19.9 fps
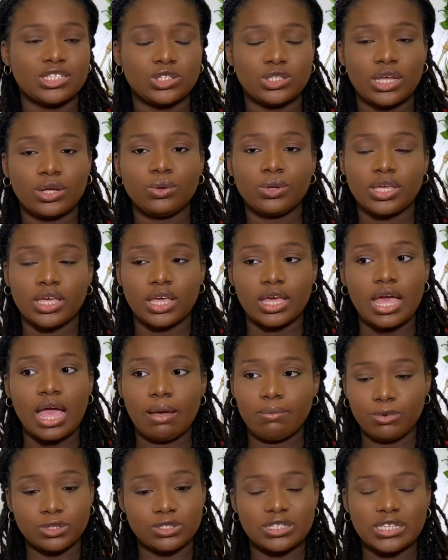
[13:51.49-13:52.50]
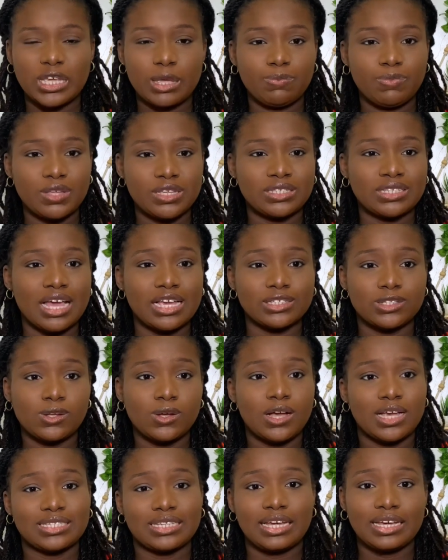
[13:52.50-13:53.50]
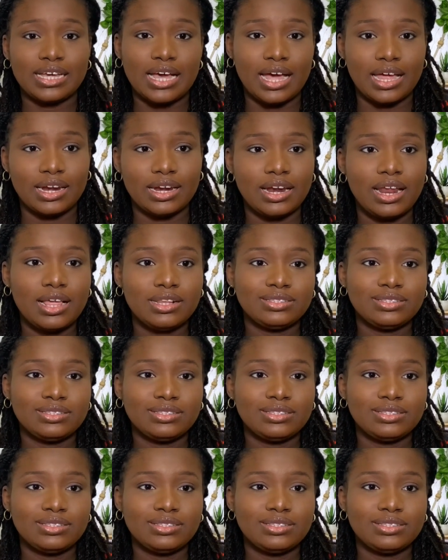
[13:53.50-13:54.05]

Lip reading: It's like, okay, I'm going to keep this as long as I can.